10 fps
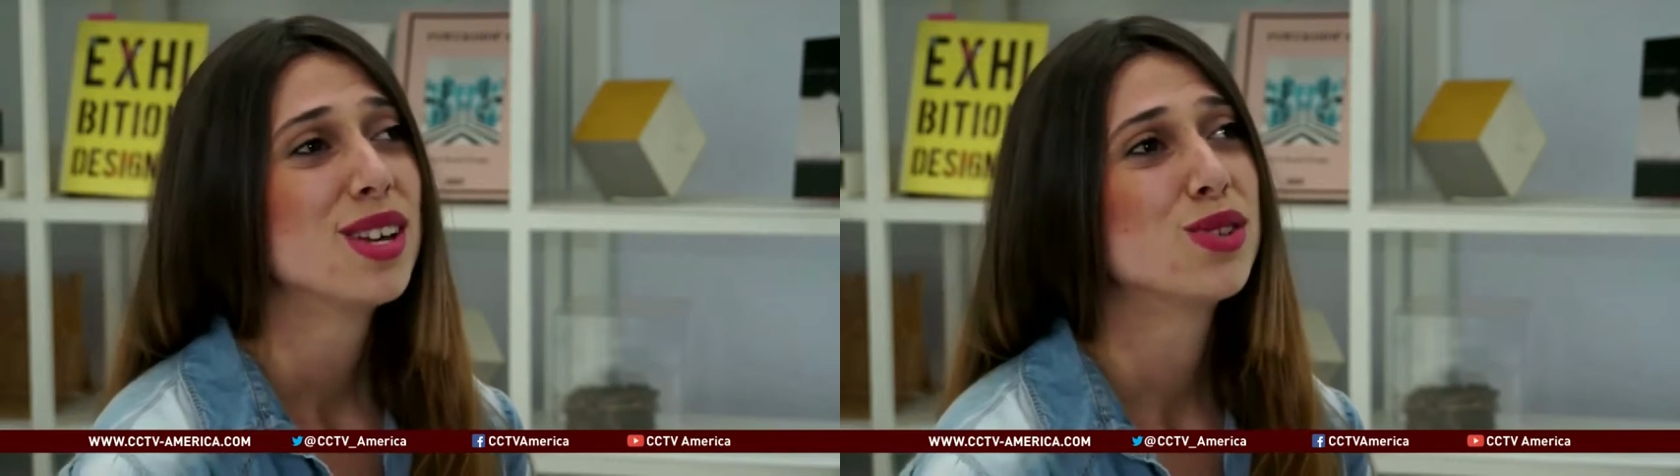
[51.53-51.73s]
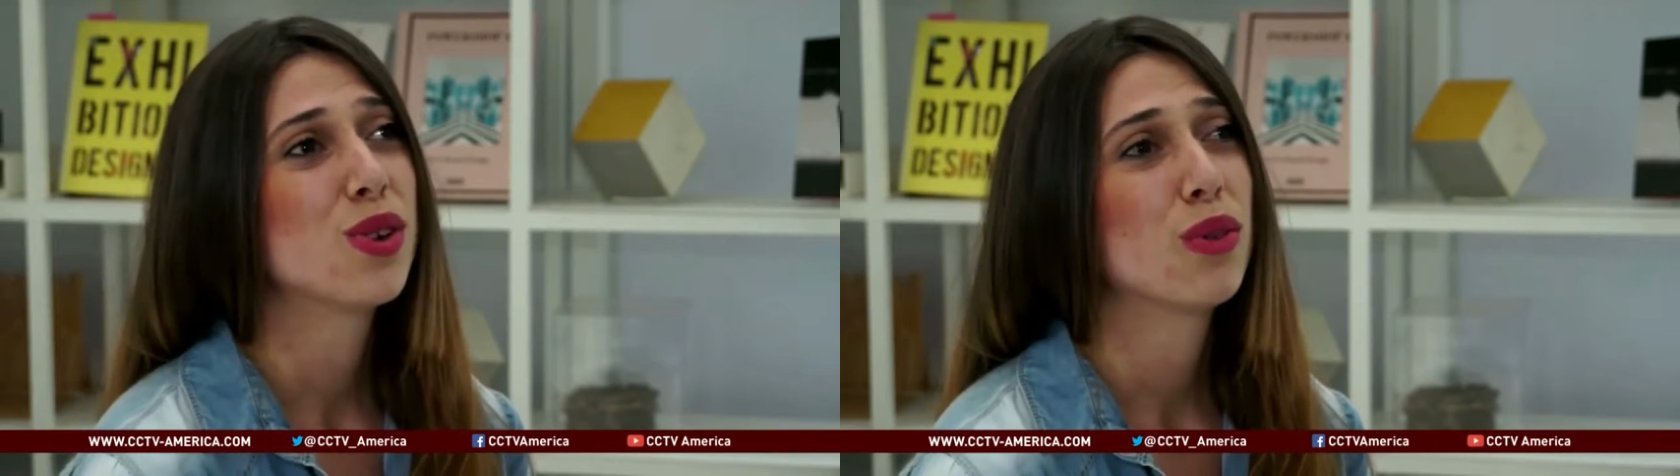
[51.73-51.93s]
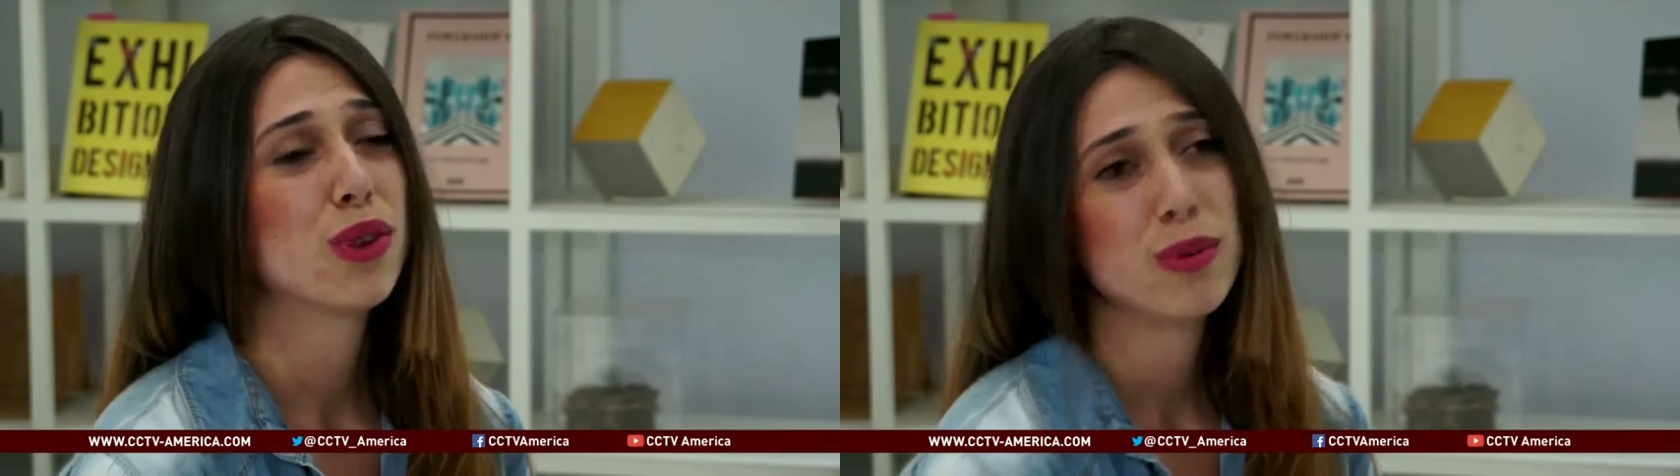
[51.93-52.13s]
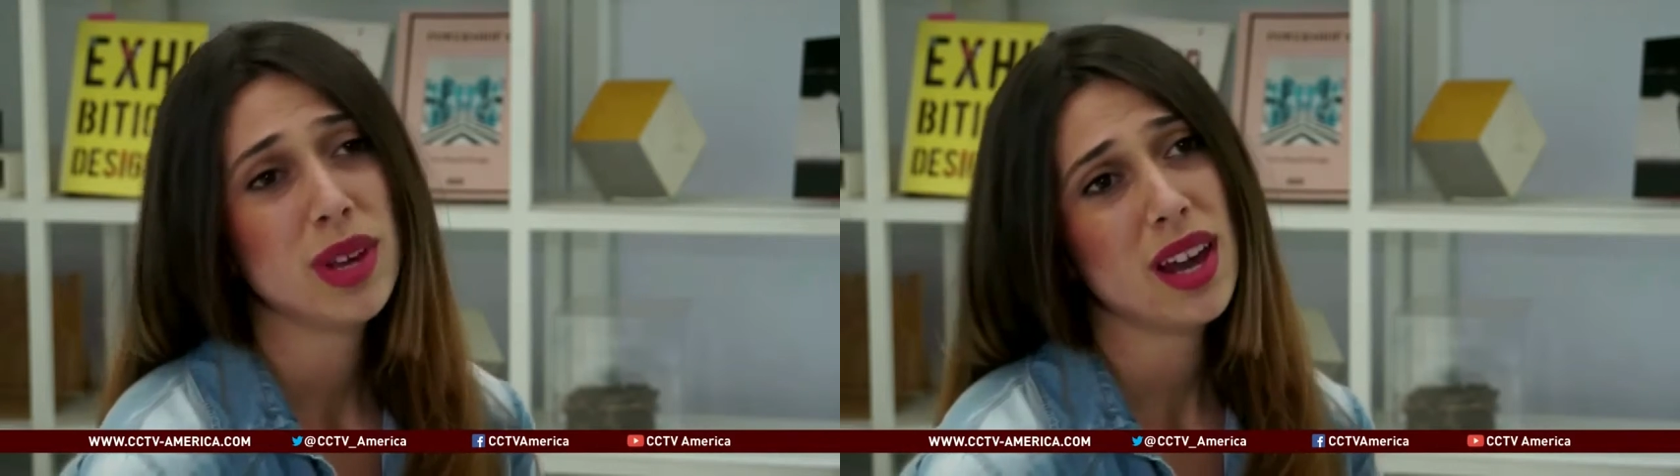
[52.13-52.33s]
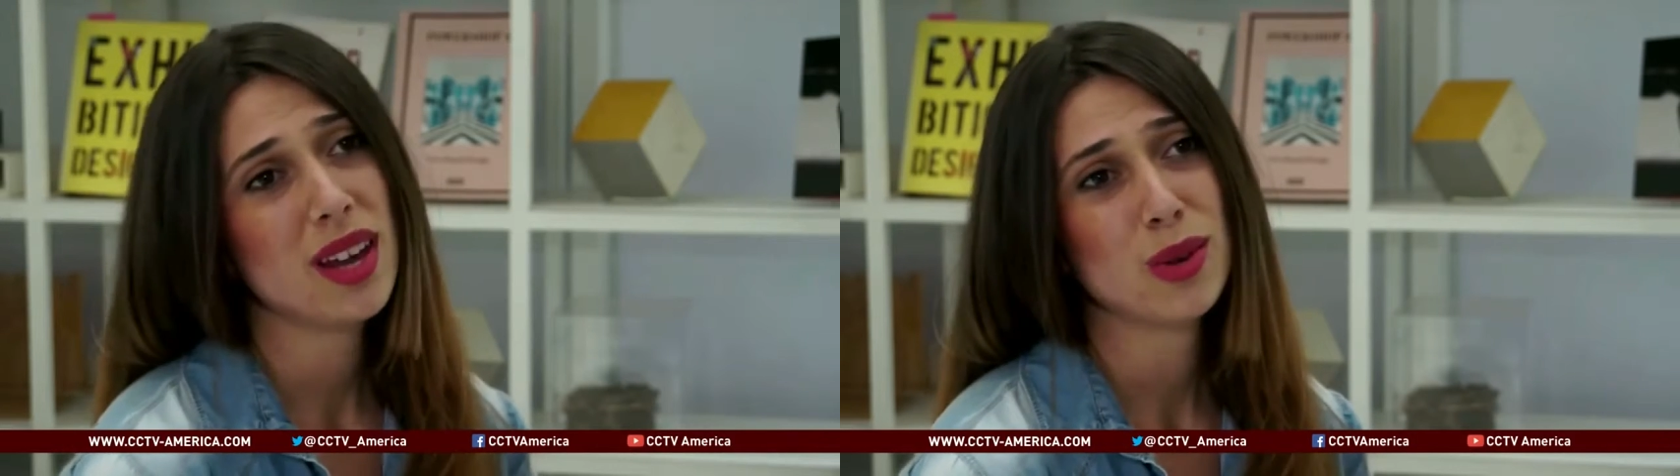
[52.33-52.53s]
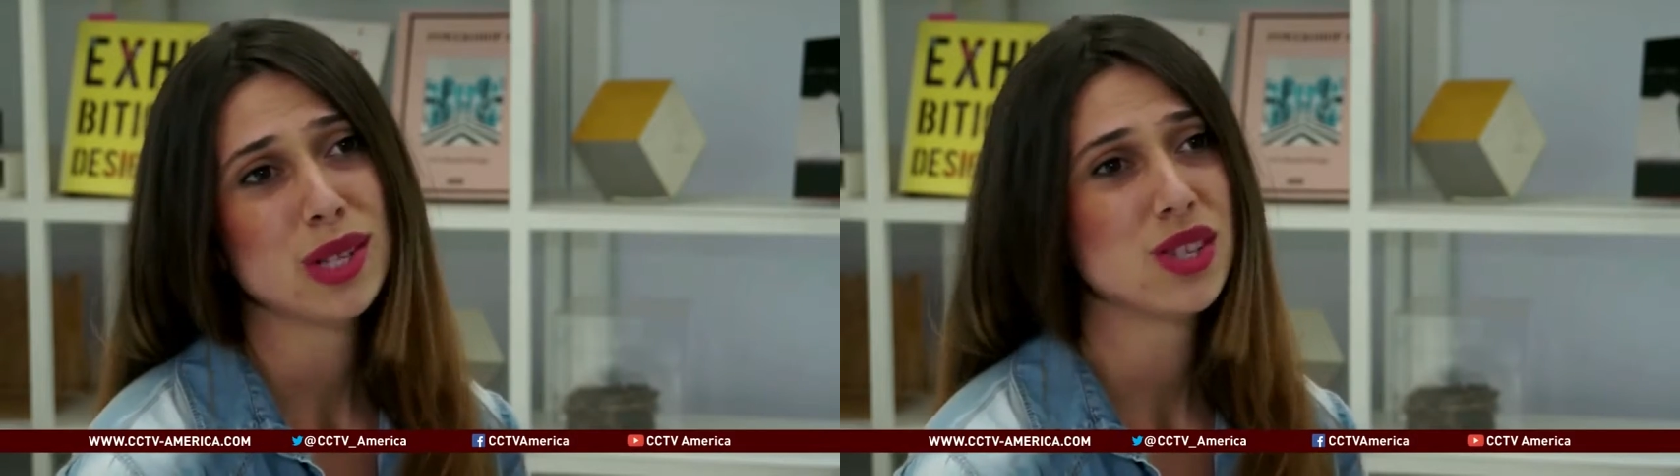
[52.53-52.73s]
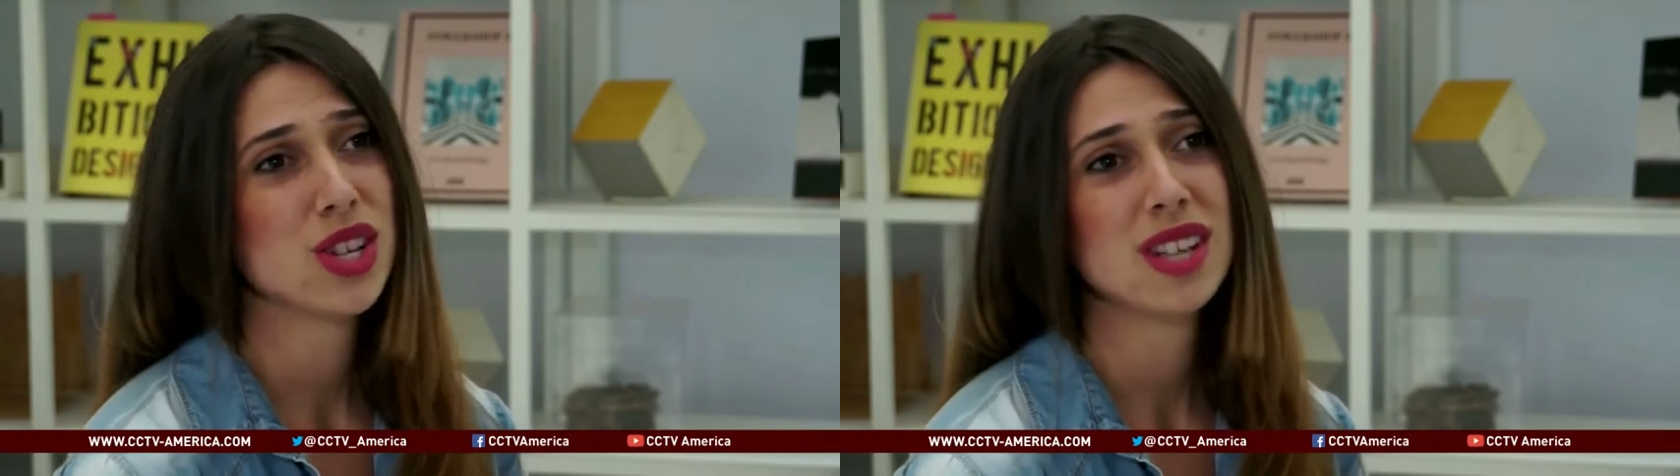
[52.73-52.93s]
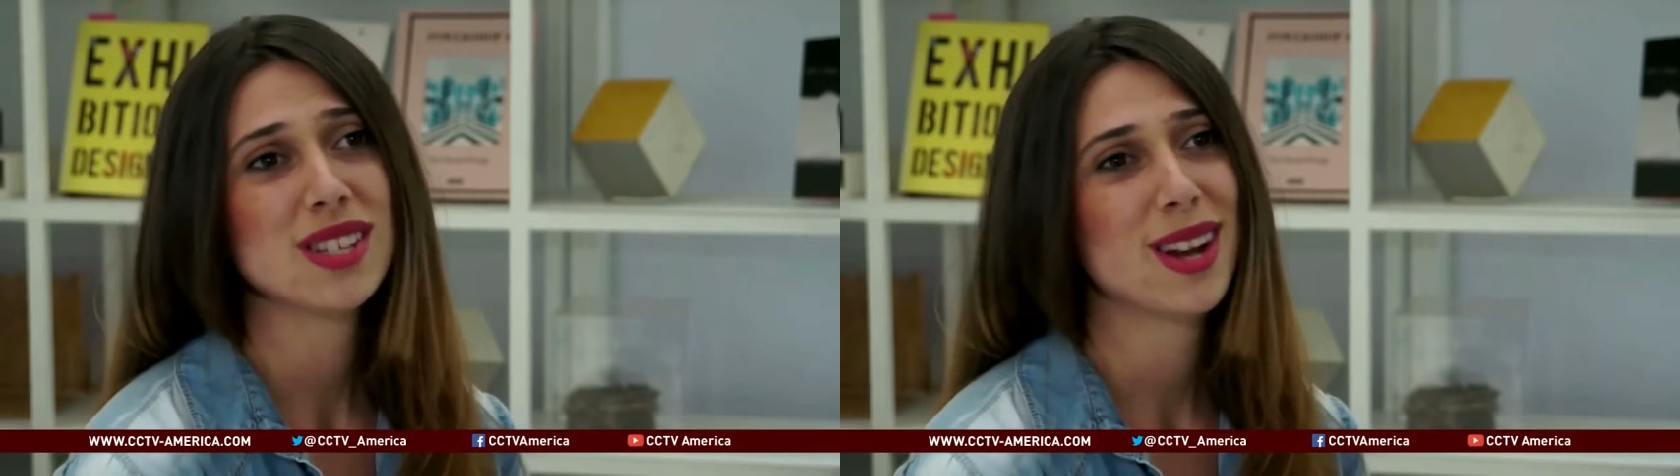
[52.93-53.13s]
So for me, it was a
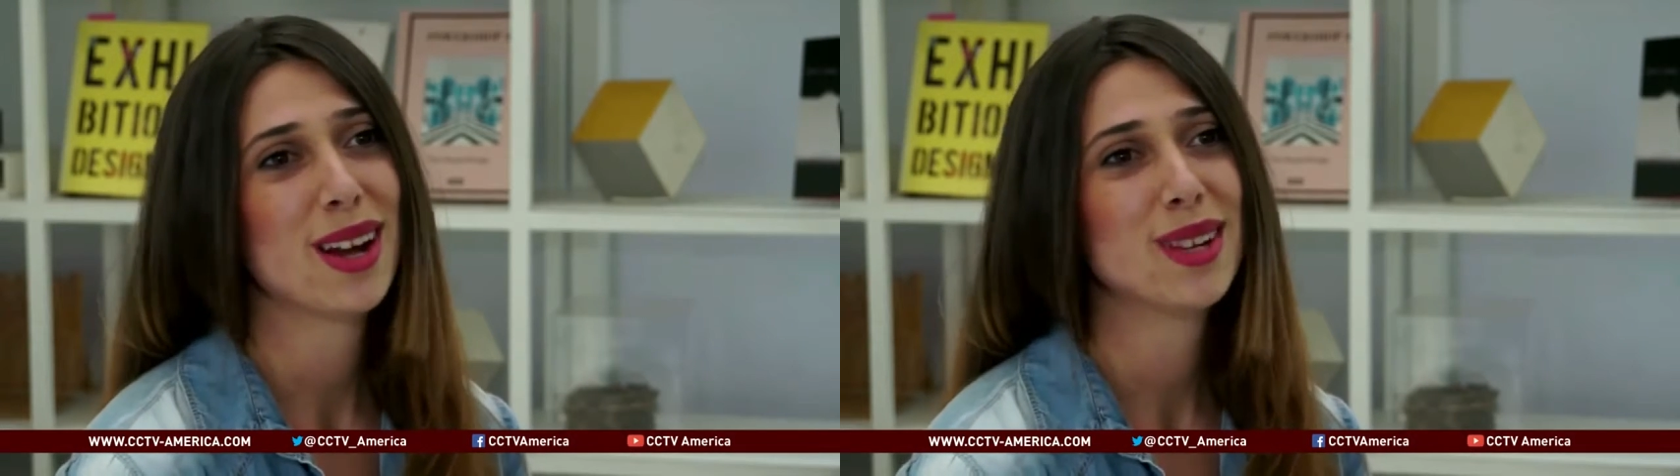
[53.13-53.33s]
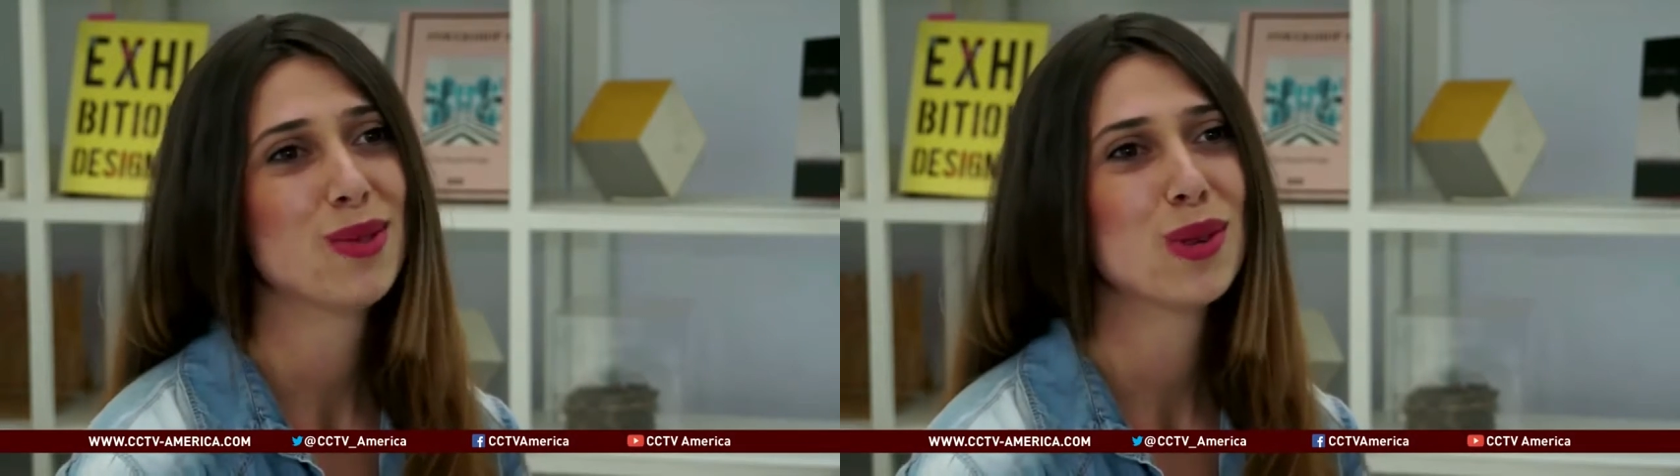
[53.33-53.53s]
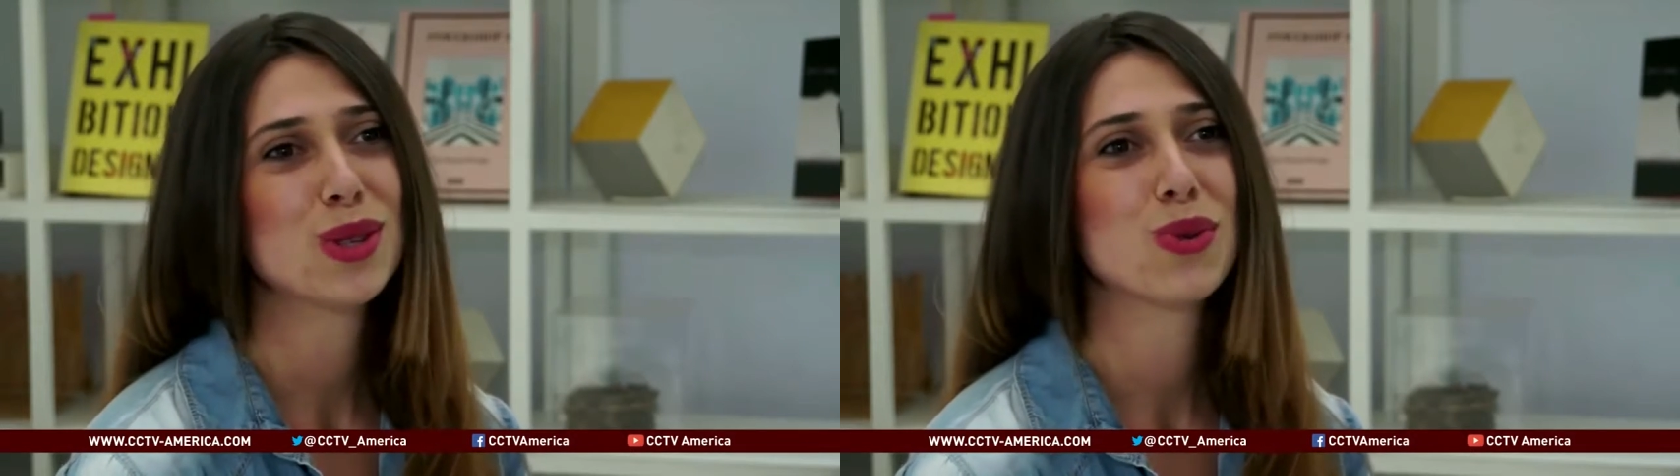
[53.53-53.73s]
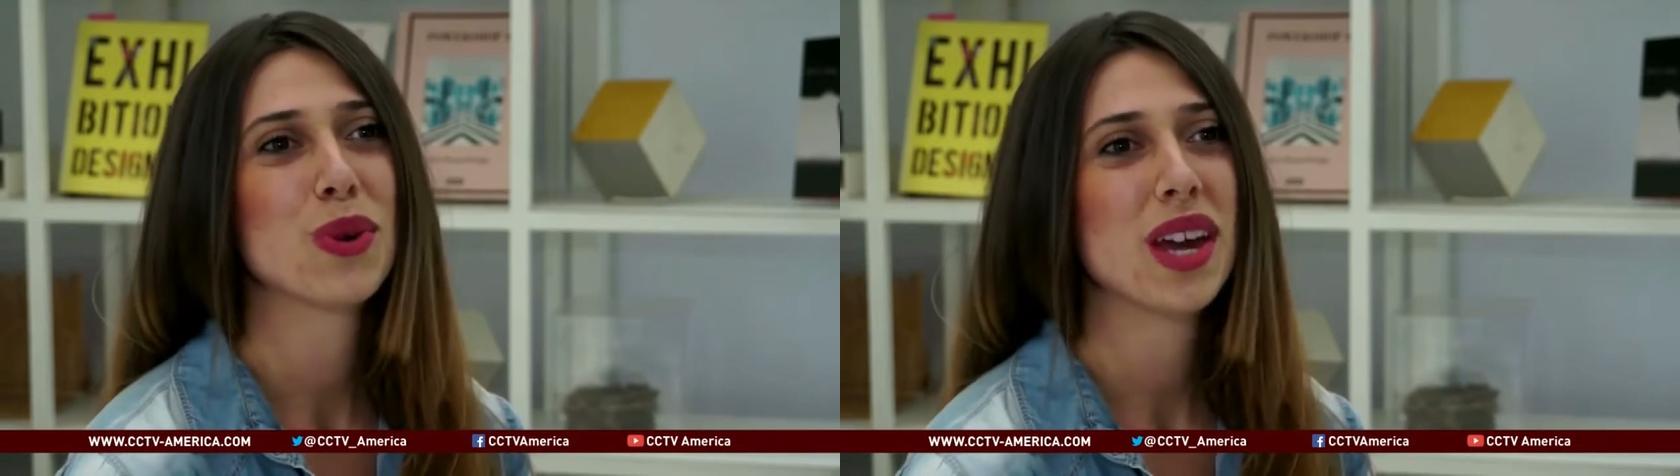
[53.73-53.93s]
chance that I didn't want to